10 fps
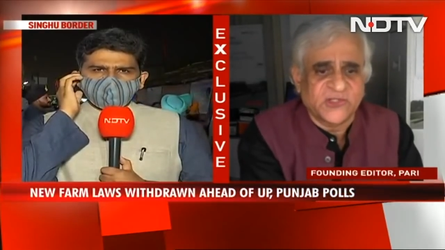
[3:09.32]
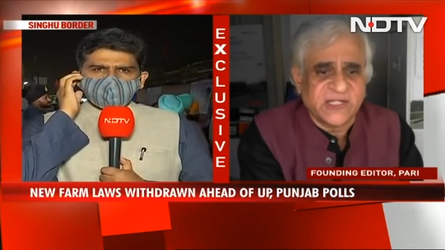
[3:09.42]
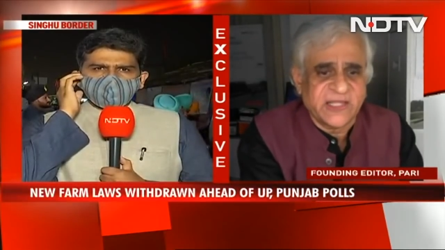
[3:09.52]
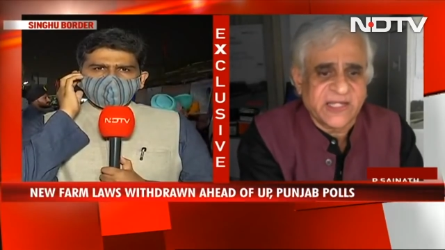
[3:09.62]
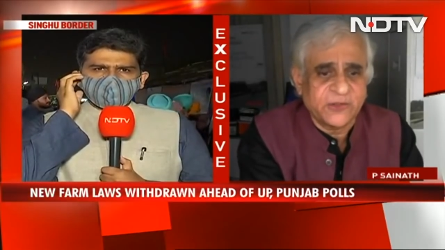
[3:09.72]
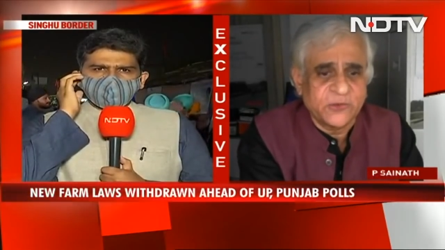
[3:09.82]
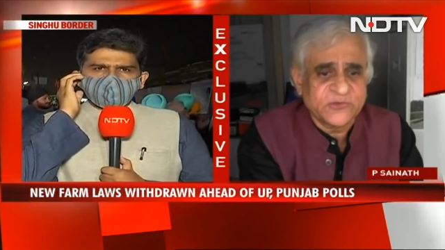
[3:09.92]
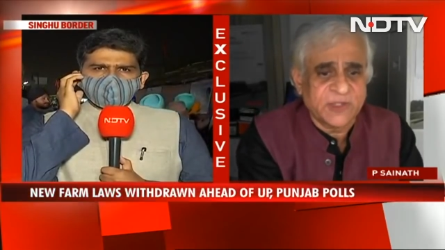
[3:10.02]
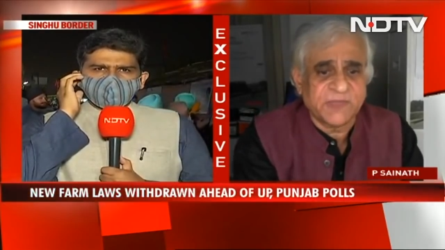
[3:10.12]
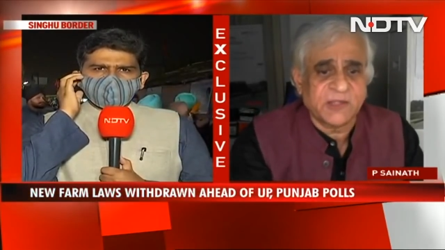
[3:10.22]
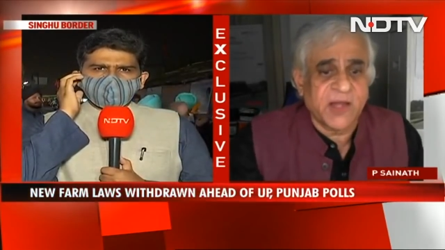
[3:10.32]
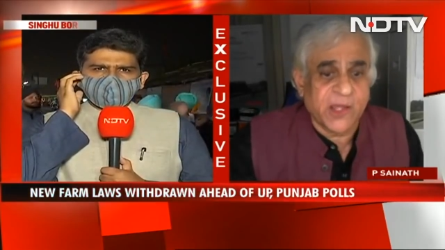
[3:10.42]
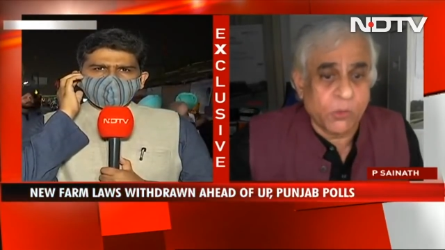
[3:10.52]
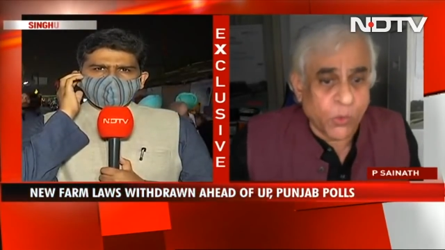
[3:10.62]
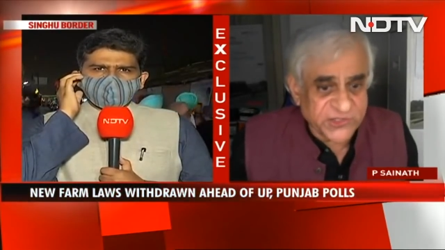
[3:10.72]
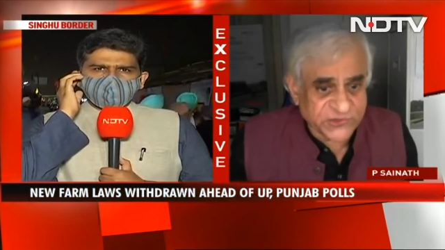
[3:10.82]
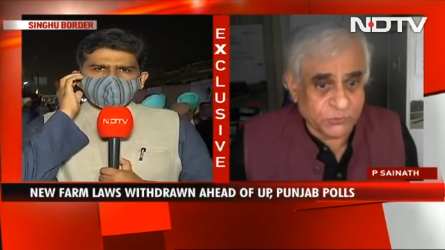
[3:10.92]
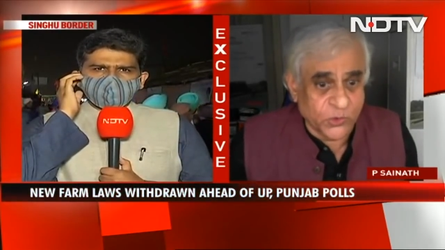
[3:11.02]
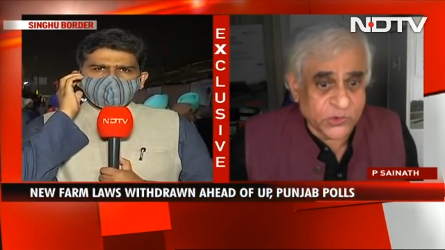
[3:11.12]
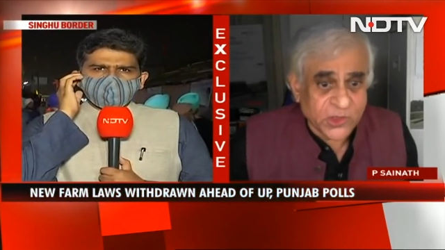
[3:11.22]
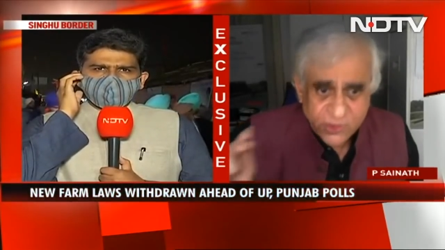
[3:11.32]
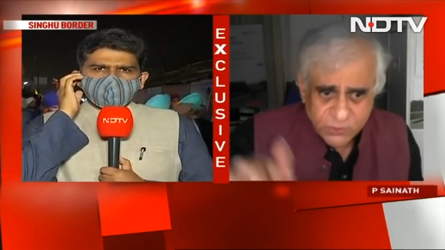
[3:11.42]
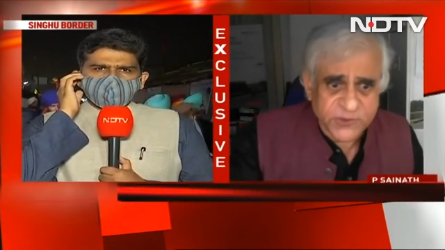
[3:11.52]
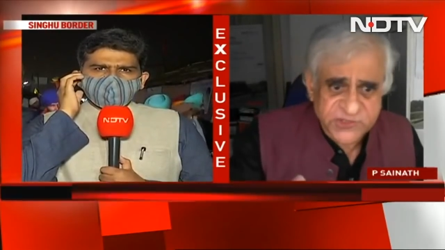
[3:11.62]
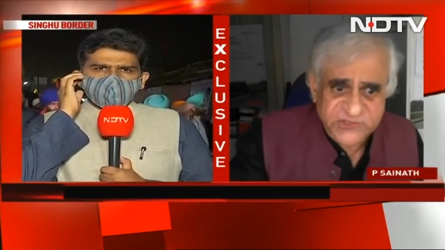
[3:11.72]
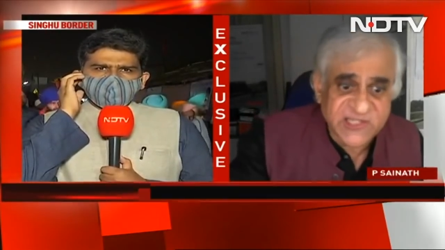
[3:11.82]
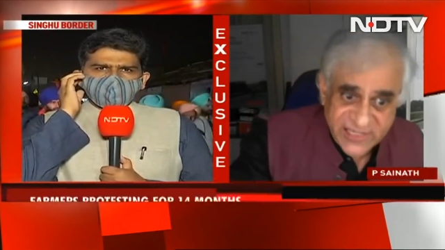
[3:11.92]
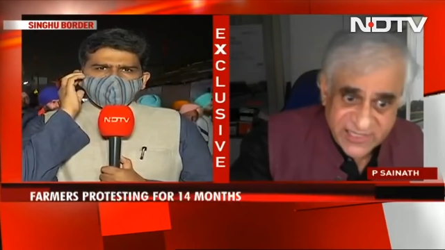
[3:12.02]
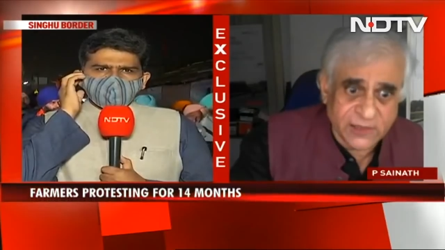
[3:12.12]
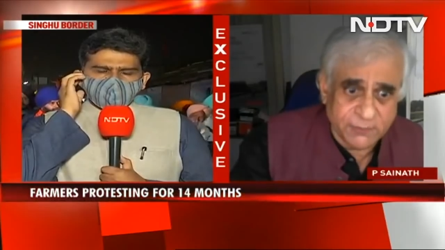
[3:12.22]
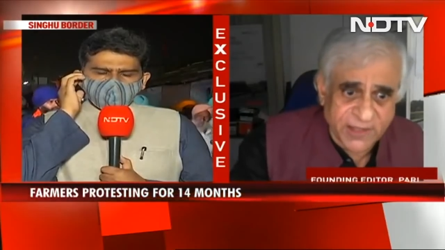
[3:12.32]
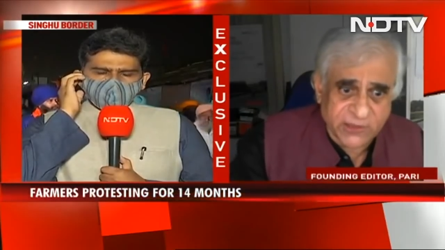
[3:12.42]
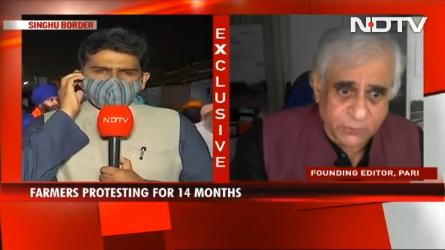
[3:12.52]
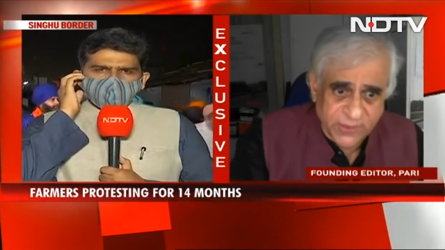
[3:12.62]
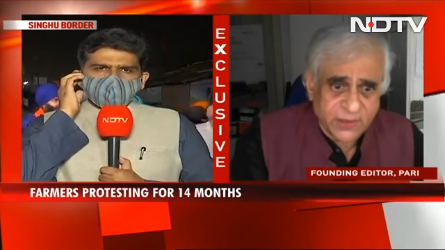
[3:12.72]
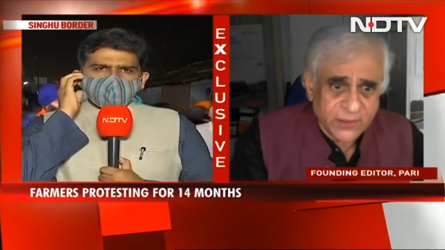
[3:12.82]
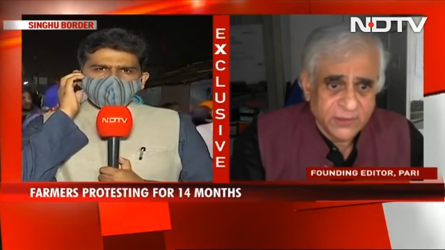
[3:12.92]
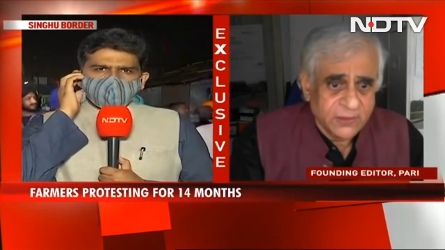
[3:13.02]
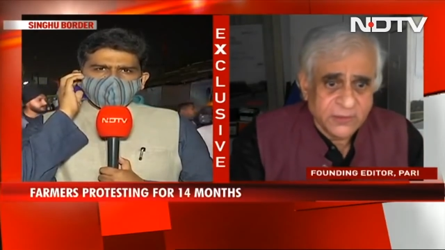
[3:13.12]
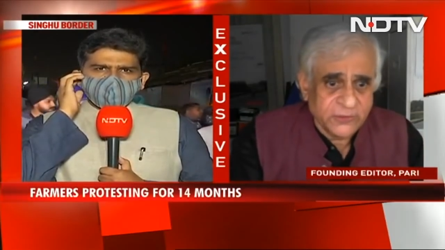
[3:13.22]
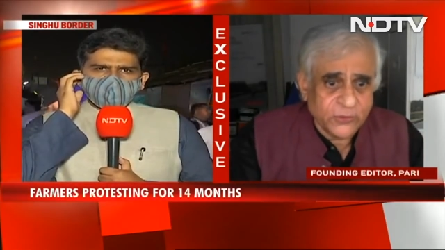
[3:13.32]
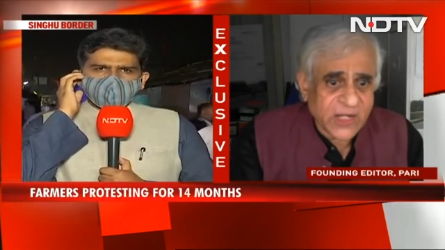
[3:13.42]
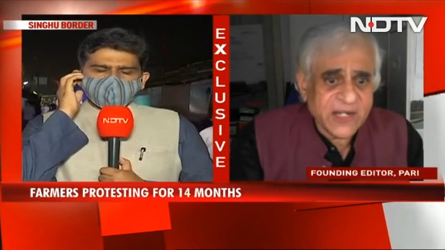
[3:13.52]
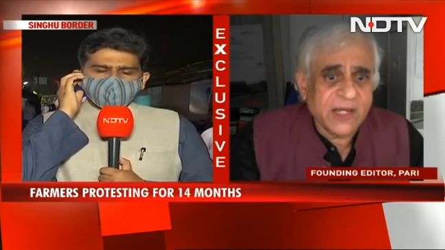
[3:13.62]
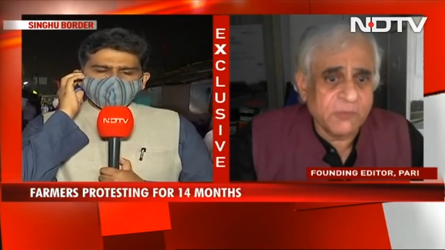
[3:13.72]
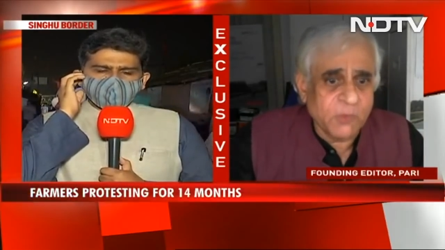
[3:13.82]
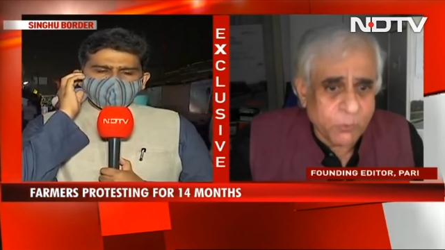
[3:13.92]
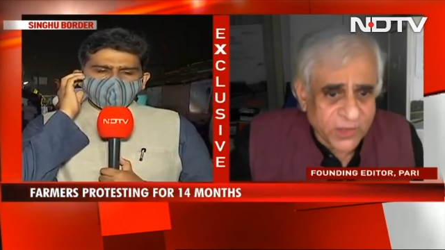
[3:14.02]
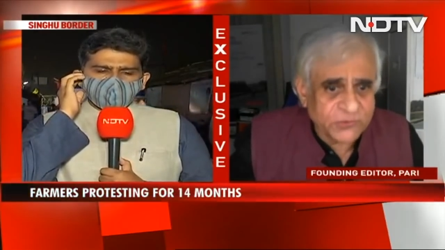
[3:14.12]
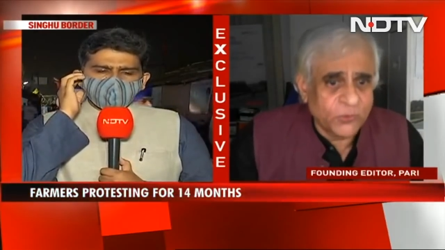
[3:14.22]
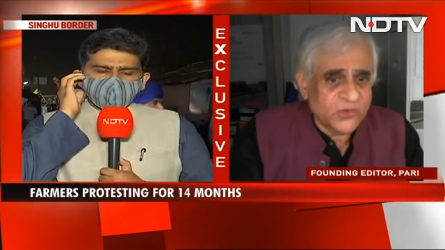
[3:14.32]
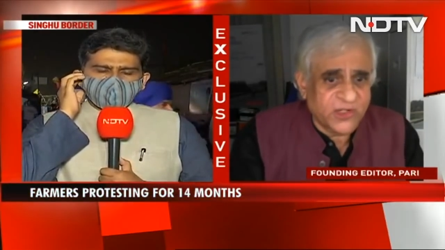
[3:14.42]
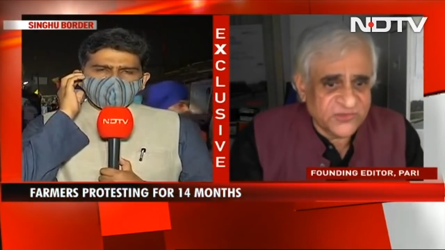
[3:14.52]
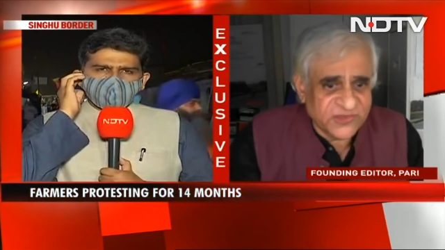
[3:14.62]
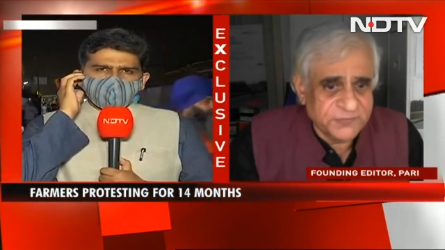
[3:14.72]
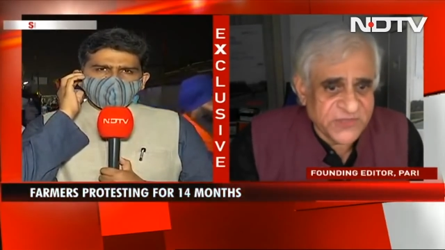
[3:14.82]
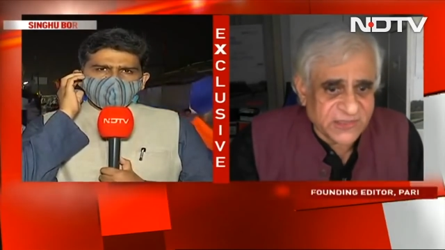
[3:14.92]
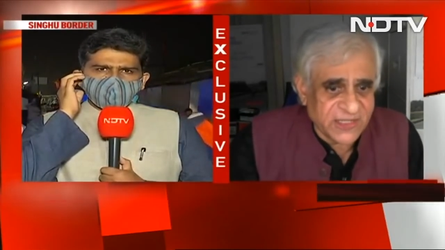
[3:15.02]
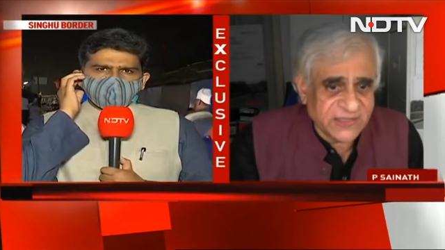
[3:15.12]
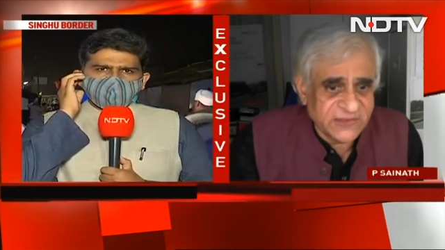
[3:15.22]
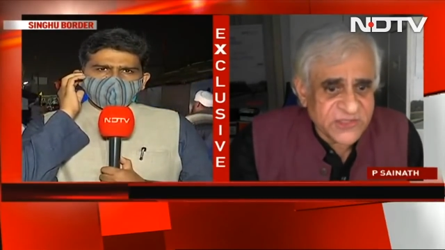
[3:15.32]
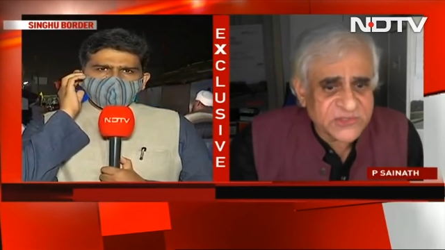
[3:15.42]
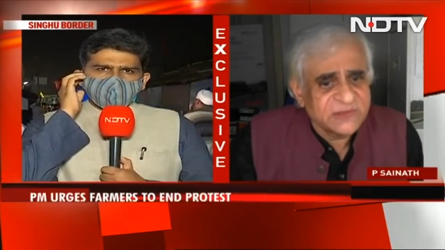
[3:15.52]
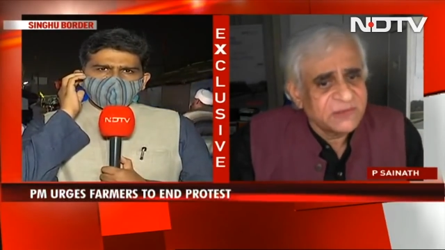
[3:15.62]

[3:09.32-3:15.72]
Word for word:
Speaker 1: they can do something by a voice vote which is illegal by the way you can't have a voice vote on a subject like this